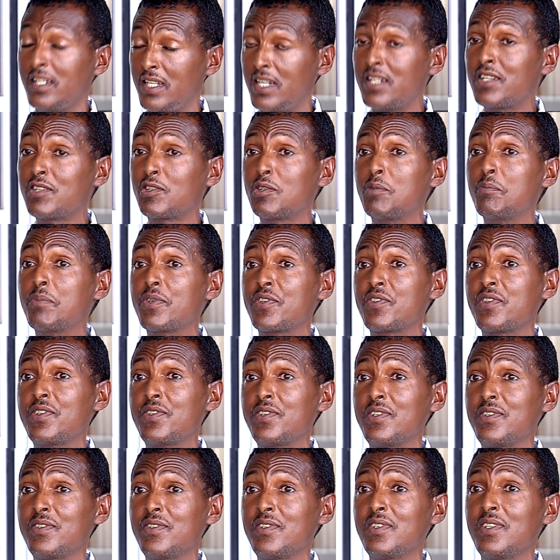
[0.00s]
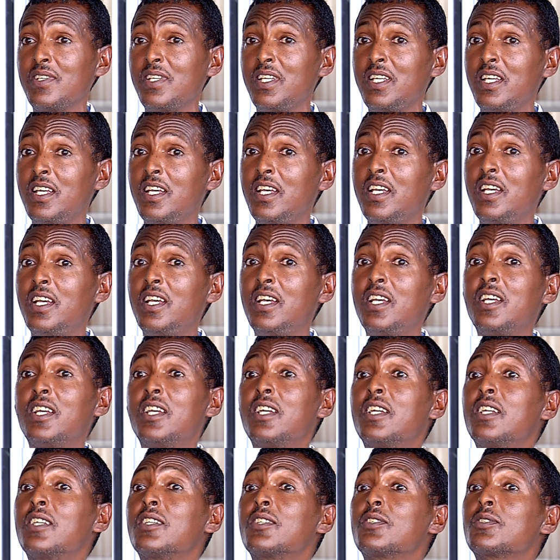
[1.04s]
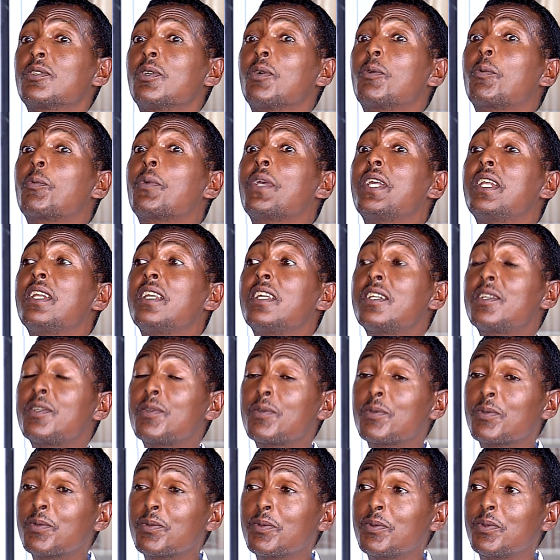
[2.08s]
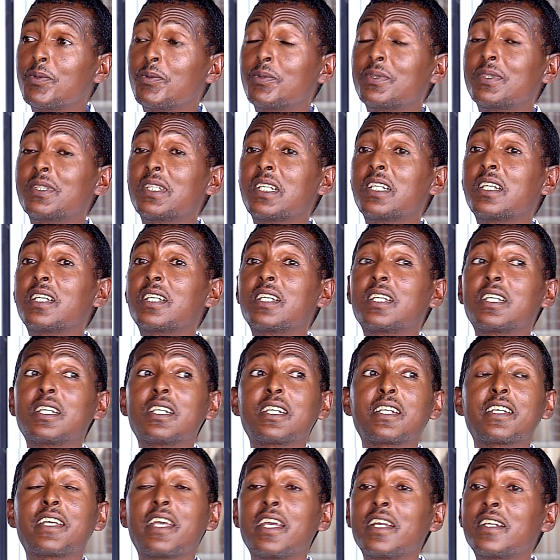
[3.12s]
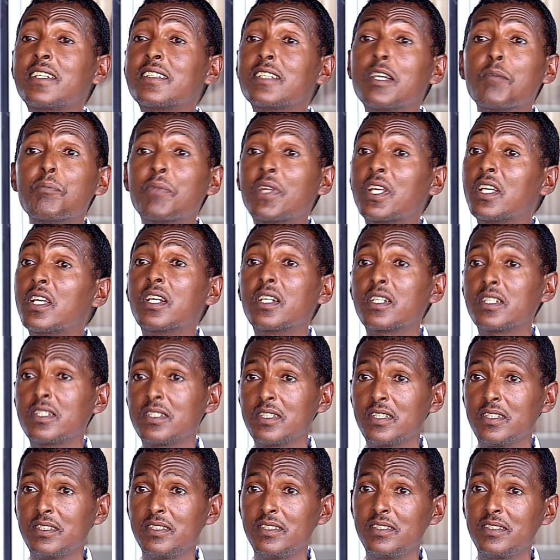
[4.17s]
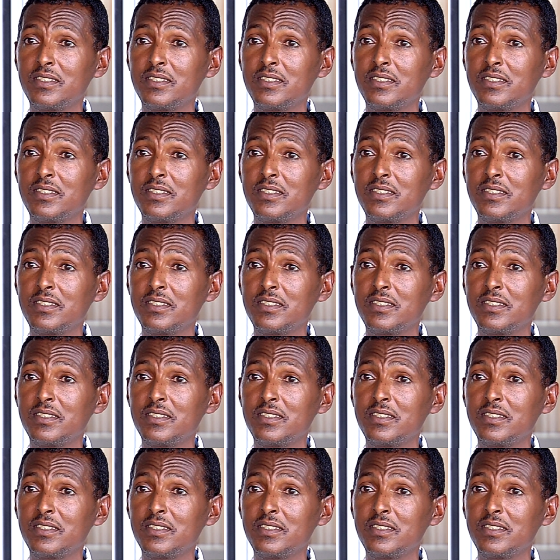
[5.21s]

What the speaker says: land compensations. So we need to get something in return.